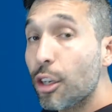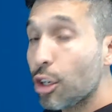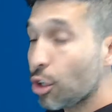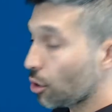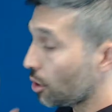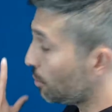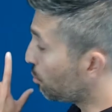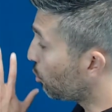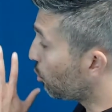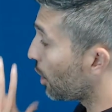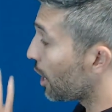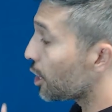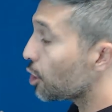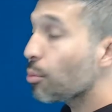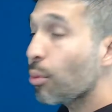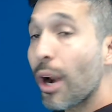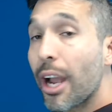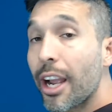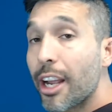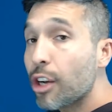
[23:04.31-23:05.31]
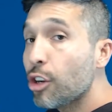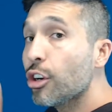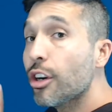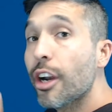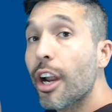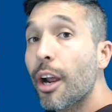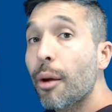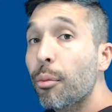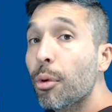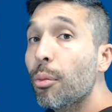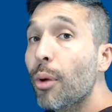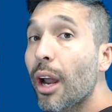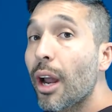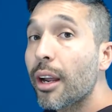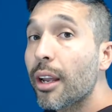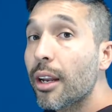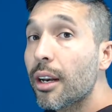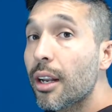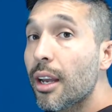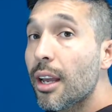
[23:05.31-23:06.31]
You're in a brand new bracket. You're in your Emerald
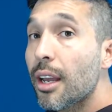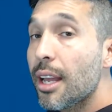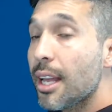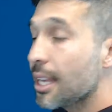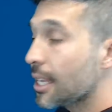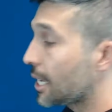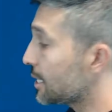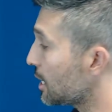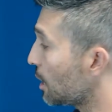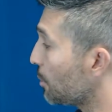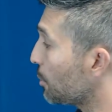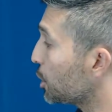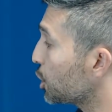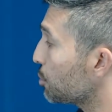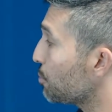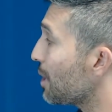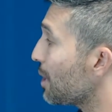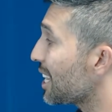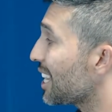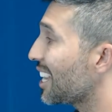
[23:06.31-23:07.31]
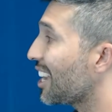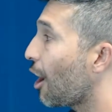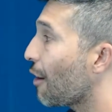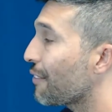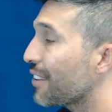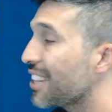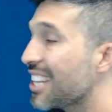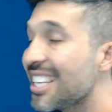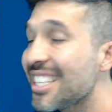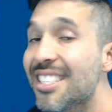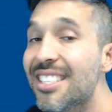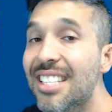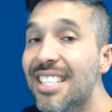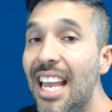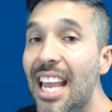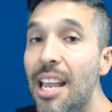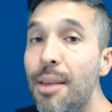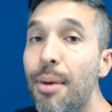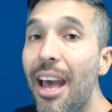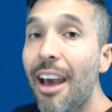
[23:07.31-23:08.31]
bracket. Guess how much you're making off of the
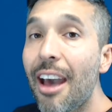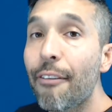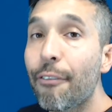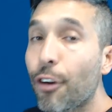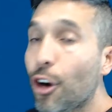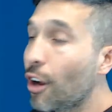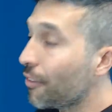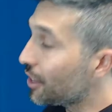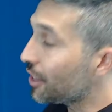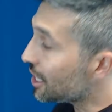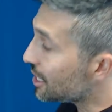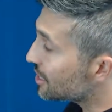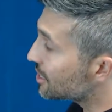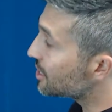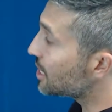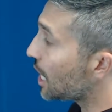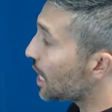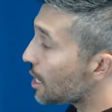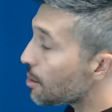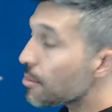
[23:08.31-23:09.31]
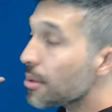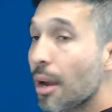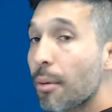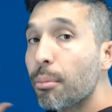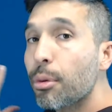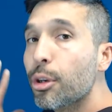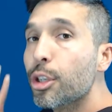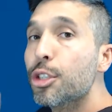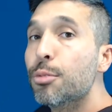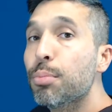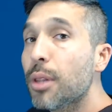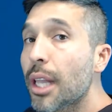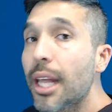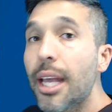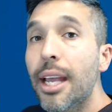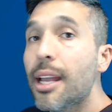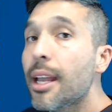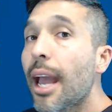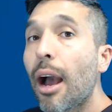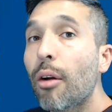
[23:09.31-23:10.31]
same effort, off of the same numbers
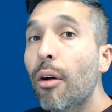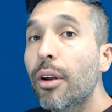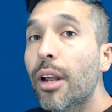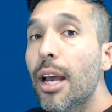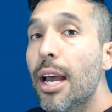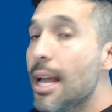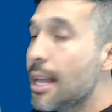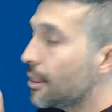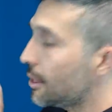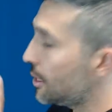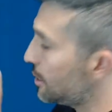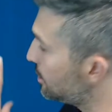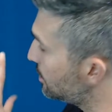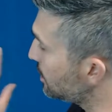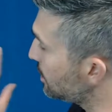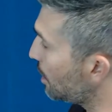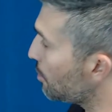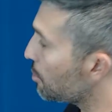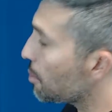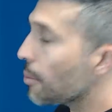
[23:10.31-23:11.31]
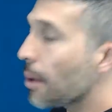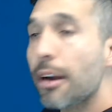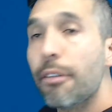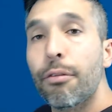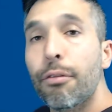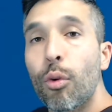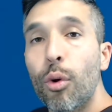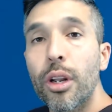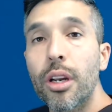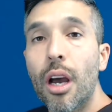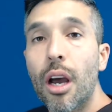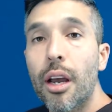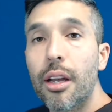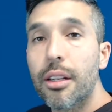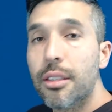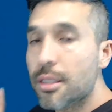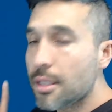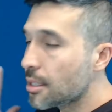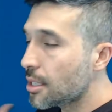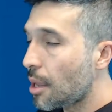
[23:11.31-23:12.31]
playing out. The same amount of
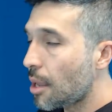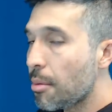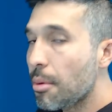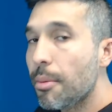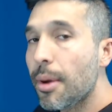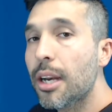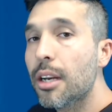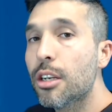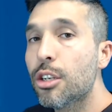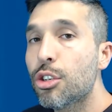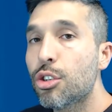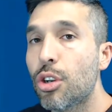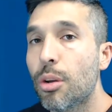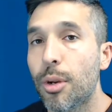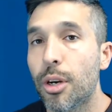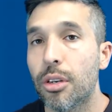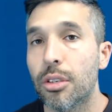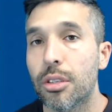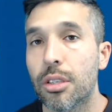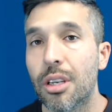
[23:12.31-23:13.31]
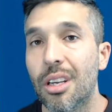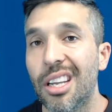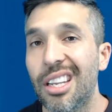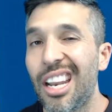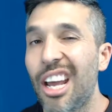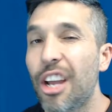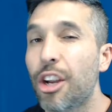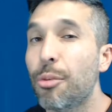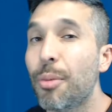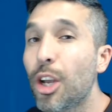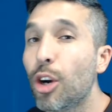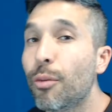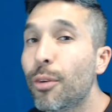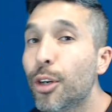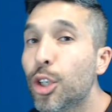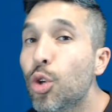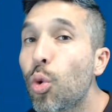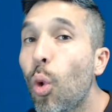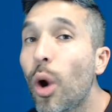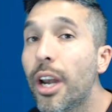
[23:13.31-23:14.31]
49s, the same amount of distributors. Now you're making over
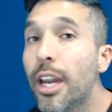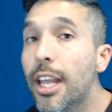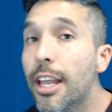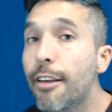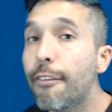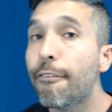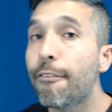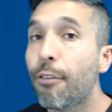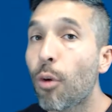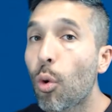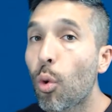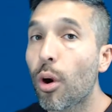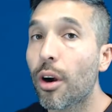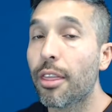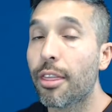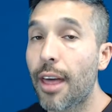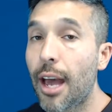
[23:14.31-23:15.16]
$24,000.